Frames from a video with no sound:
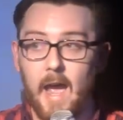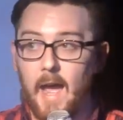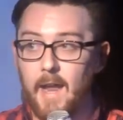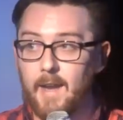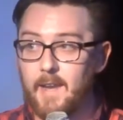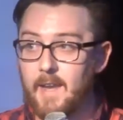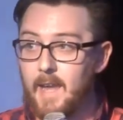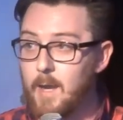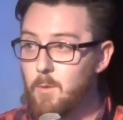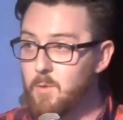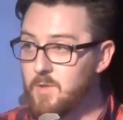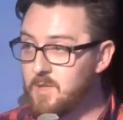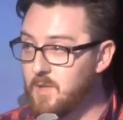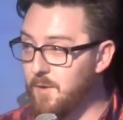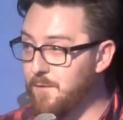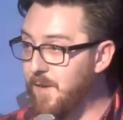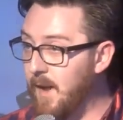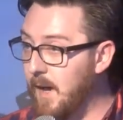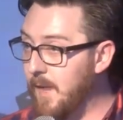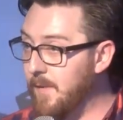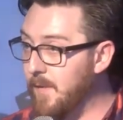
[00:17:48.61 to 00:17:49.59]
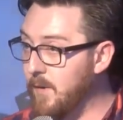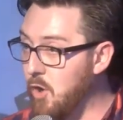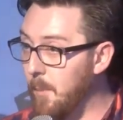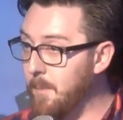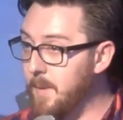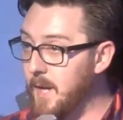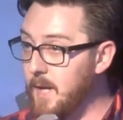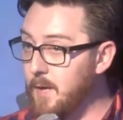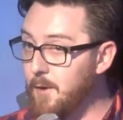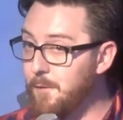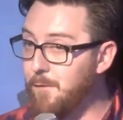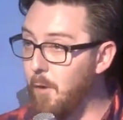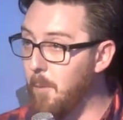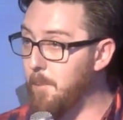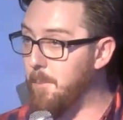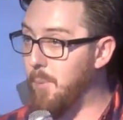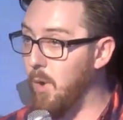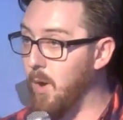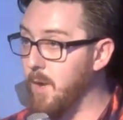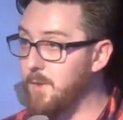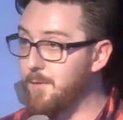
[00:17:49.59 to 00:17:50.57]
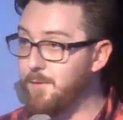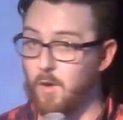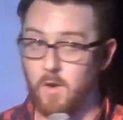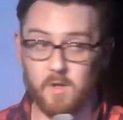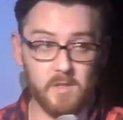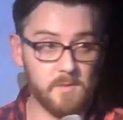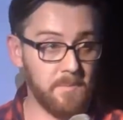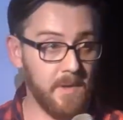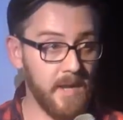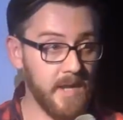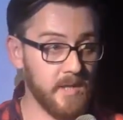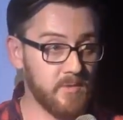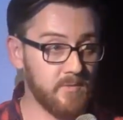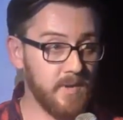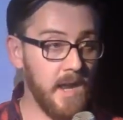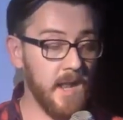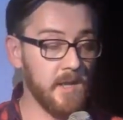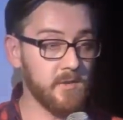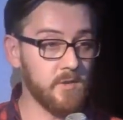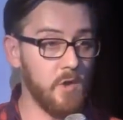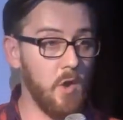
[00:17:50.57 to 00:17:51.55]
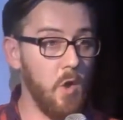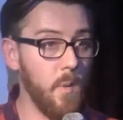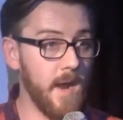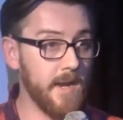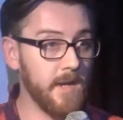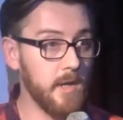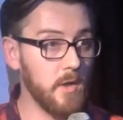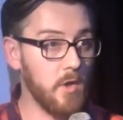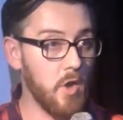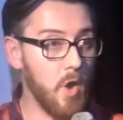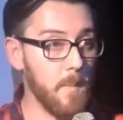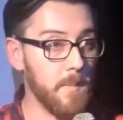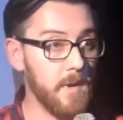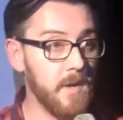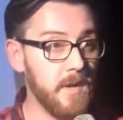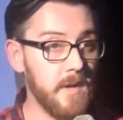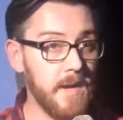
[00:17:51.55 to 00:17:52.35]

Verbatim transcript: and he was the fella that got me into football in the first place, right? That's all we had in common.